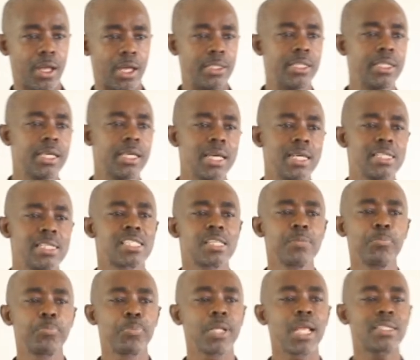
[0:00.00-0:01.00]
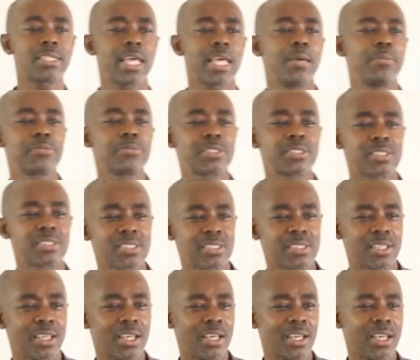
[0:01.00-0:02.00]
here, in simpler terms,
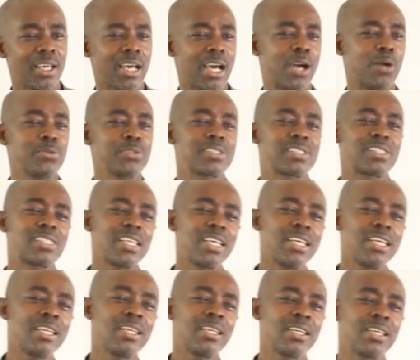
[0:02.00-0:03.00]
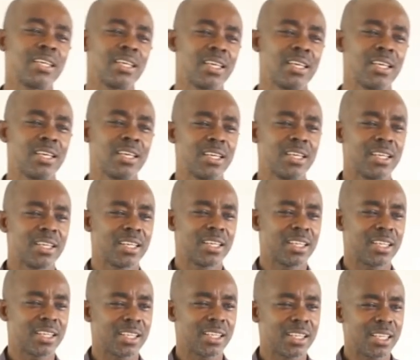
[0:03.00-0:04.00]
I would say
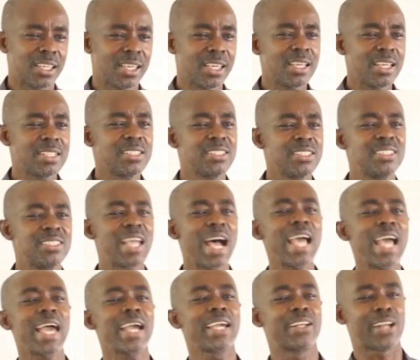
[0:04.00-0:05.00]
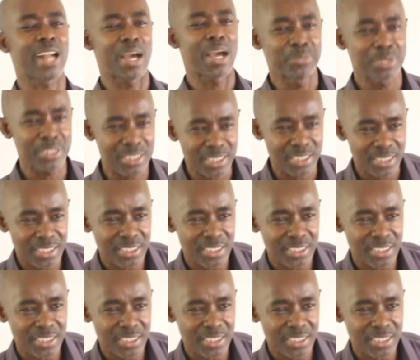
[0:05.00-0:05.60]
in diagrams.